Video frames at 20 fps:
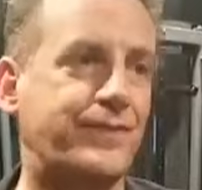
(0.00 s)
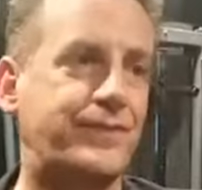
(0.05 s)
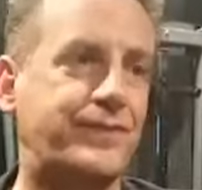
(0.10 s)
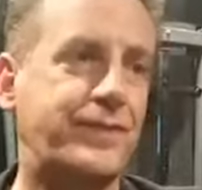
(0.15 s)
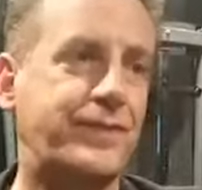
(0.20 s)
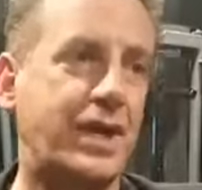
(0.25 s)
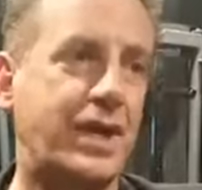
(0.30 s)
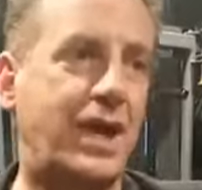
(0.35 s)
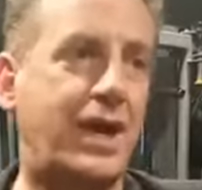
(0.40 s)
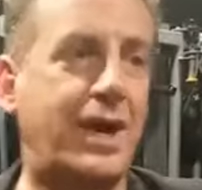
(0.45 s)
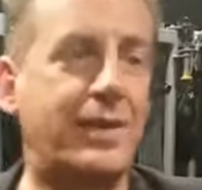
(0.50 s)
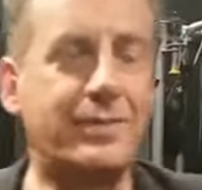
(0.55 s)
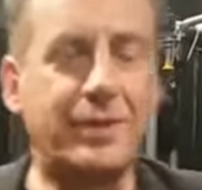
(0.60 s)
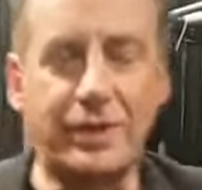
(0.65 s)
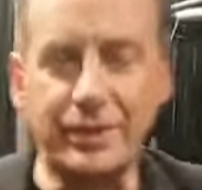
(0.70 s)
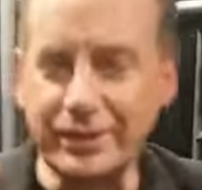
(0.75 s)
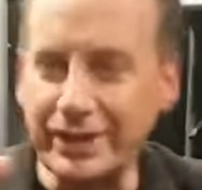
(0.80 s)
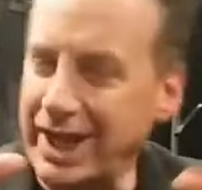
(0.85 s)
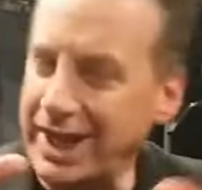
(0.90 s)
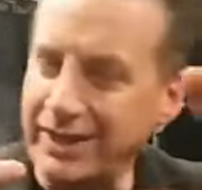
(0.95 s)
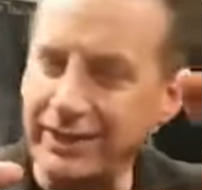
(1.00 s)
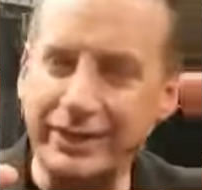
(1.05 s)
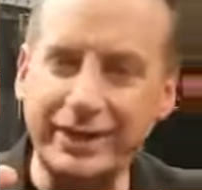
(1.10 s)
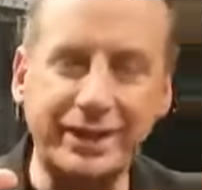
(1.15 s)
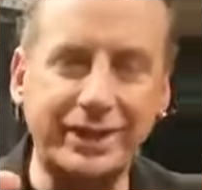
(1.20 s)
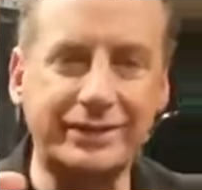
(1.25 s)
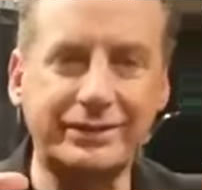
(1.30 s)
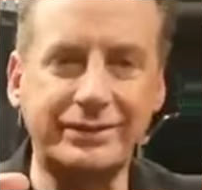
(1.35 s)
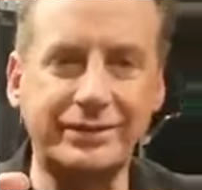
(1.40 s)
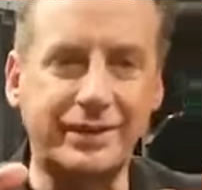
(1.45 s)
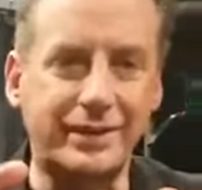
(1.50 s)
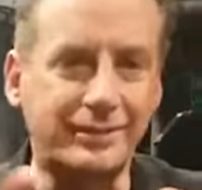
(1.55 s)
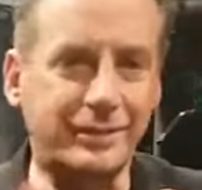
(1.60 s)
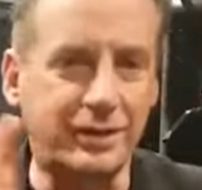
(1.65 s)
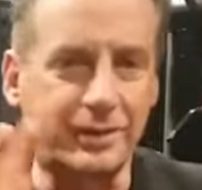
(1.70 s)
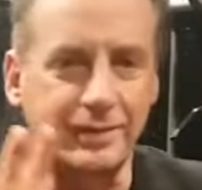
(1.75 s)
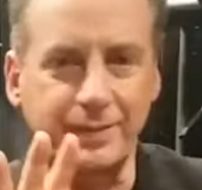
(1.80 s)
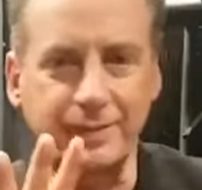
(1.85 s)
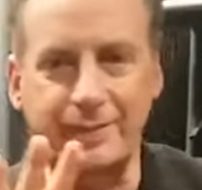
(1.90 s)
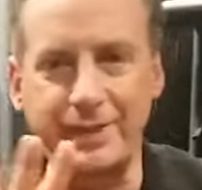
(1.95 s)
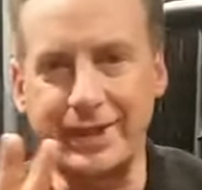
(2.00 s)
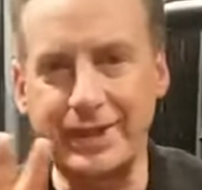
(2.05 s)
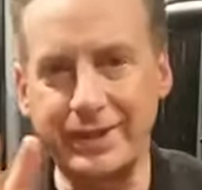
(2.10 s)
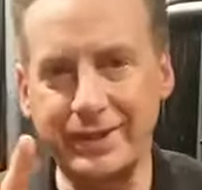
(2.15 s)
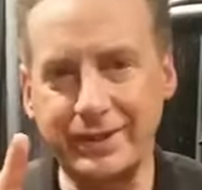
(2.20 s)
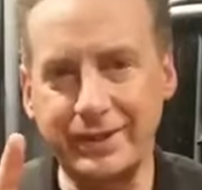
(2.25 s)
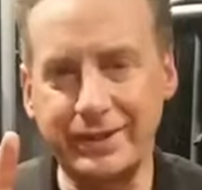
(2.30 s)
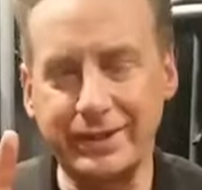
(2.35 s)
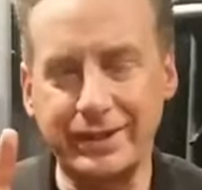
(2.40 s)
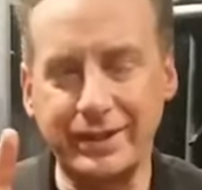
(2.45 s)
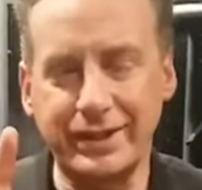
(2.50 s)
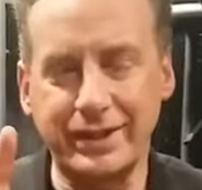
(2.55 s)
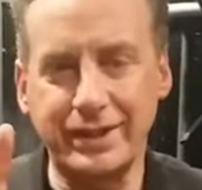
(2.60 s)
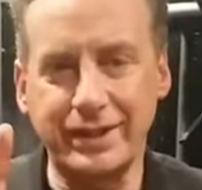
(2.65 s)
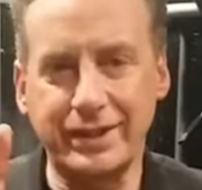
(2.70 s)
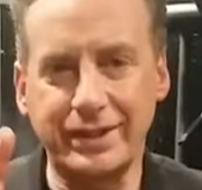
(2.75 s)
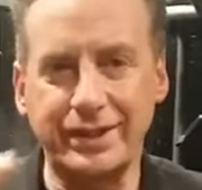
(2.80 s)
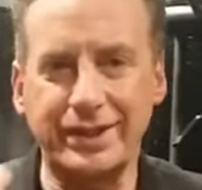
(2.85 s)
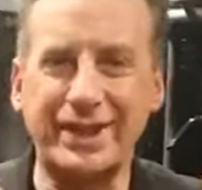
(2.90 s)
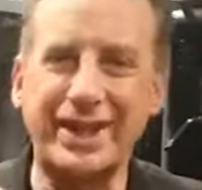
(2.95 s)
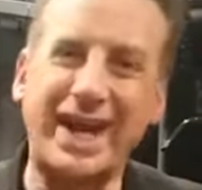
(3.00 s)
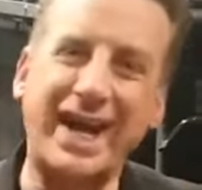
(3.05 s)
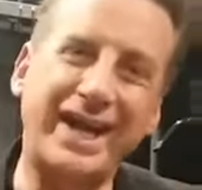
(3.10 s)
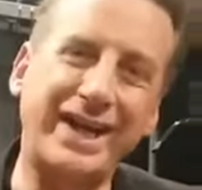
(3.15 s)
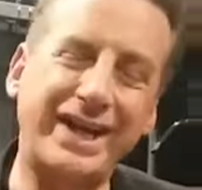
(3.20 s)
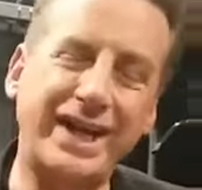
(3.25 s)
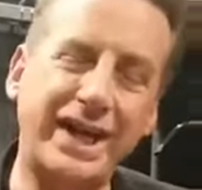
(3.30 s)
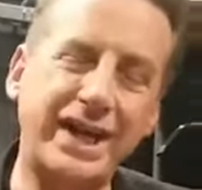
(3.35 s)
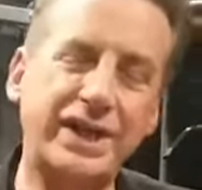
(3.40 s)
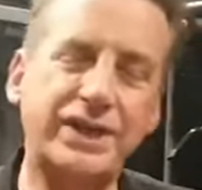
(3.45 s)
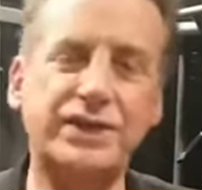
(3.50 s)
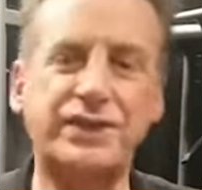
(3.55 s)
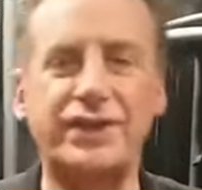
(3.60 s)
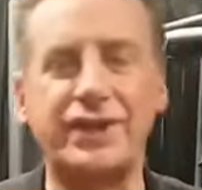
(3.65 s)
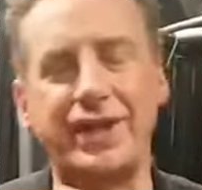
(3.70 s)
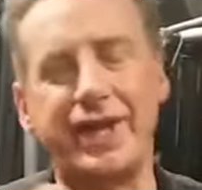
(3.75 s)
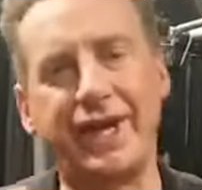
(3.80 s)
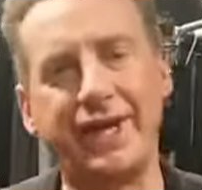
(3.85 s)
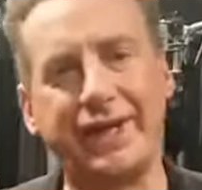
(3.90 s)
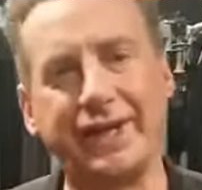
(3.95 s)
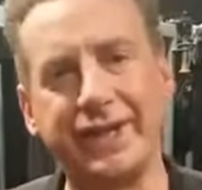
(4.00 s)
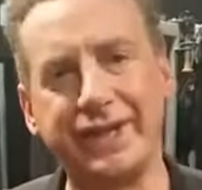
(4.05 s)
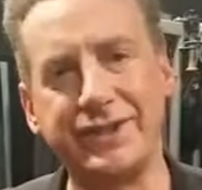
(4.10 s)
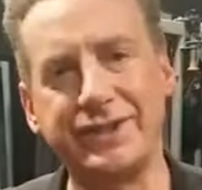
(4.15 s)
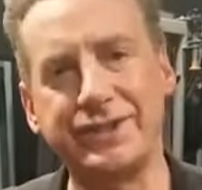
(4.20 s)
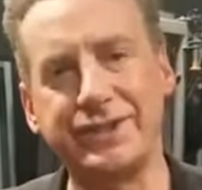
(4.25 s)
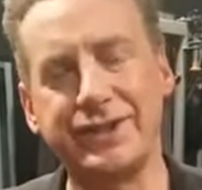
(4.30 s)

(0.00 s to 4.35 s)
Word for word: I'm all dialed in. I'm all prepared. Nine days, nine nights.